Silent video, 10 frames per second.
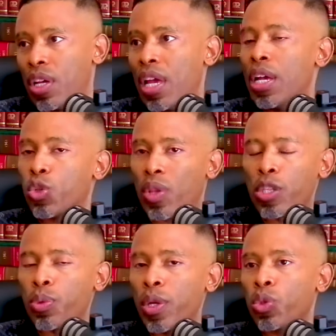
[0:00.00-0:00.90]
Yeah. So
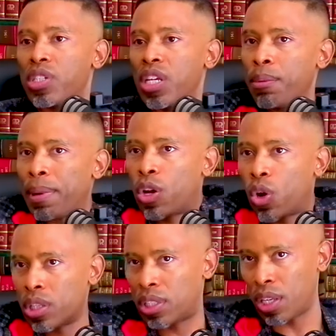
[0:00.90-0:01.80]
that's why you'll see in my
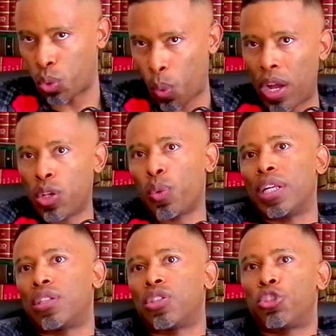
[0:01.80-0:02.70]
content why do
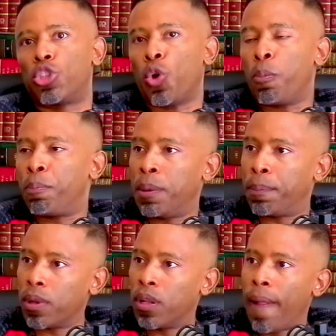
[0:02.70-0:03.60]
I show
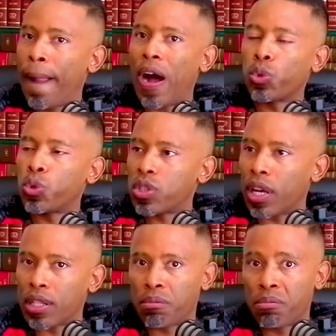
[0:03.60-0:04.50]
people how to
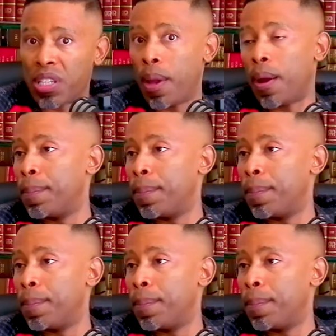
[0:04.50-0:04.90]
start, say, a